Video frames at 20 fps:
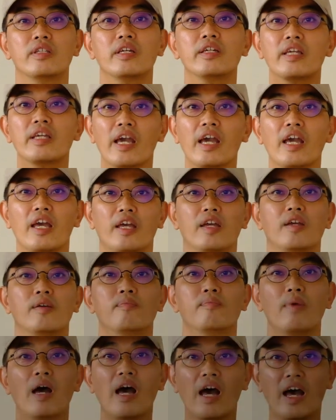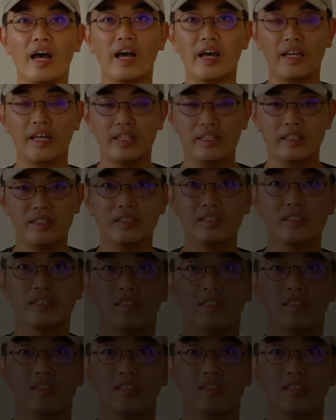Take care. Bye.